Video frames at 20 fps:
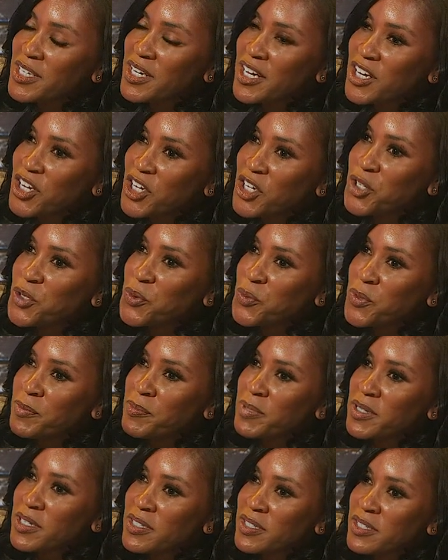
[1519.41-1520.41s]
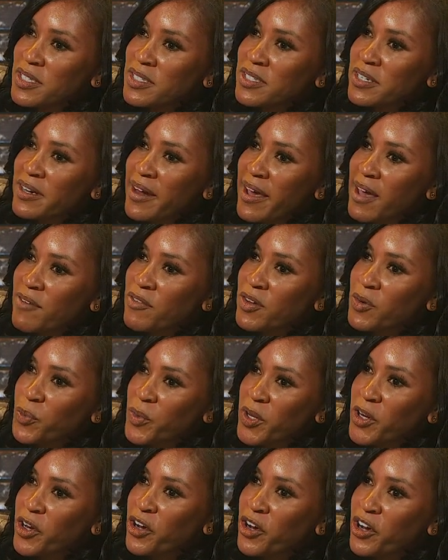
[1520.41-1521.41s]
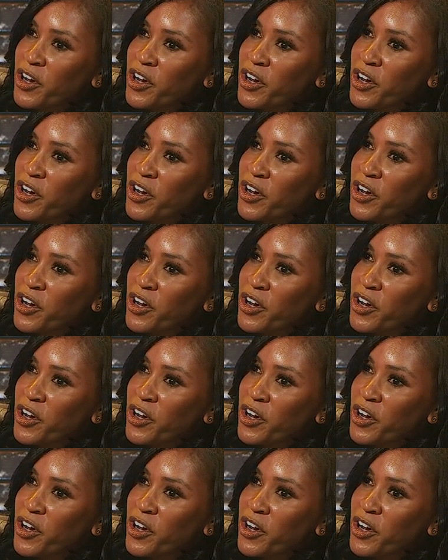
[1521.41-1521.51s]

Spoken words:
that you would be such an avid reader.